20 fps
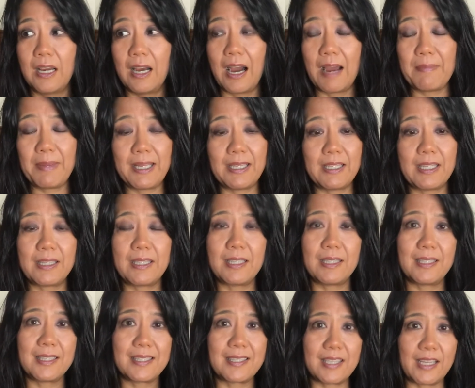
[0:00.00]
I mean,
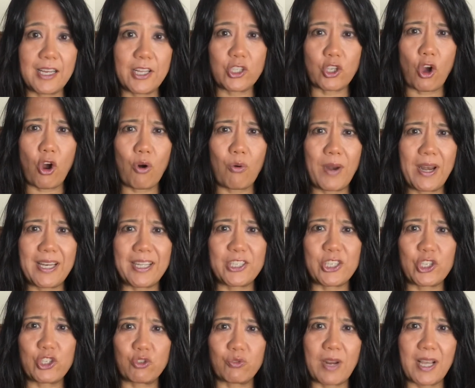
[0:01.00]
the city's already
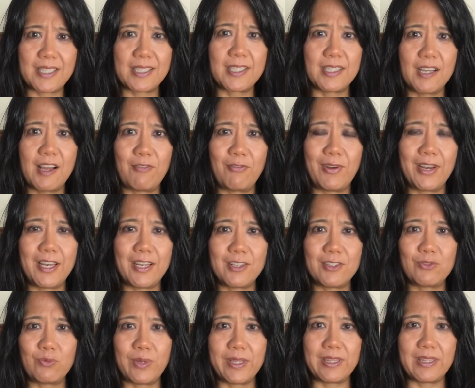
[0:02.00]
stressed enough it
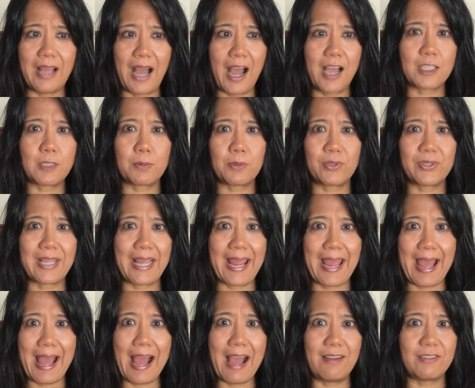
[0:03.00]
is with the hospitals they
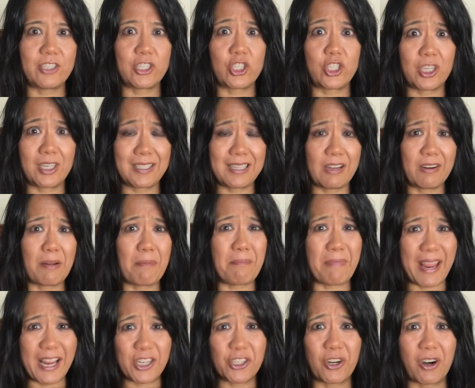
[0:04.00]
have. To shut down a
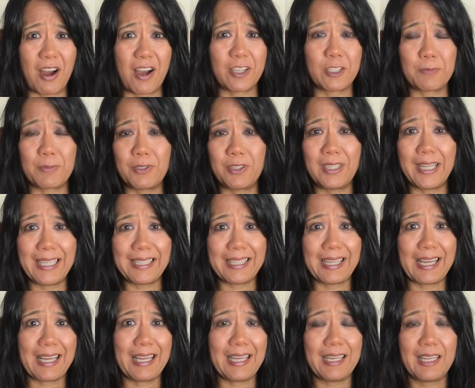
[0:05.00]
major hospital like
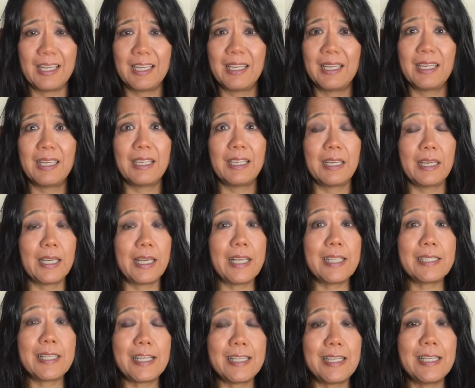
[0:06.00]
that
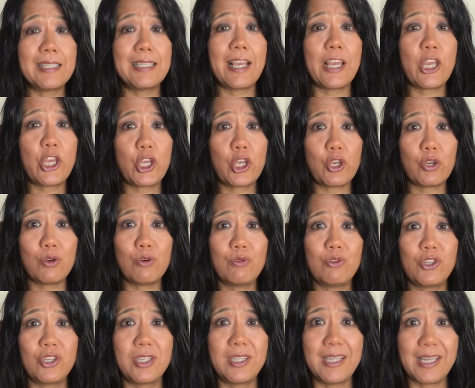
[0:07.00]
is a
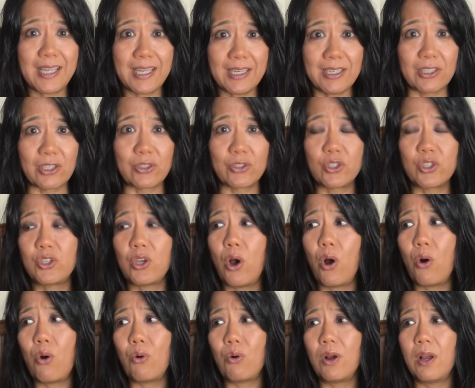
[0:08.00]
huge deal.
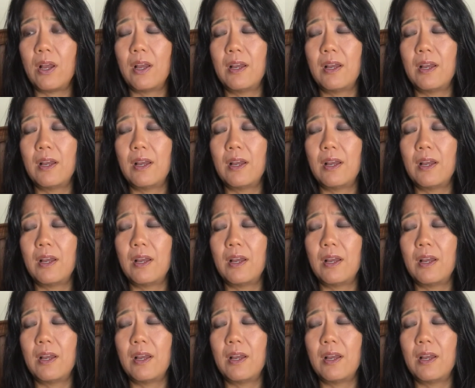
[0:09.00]
So,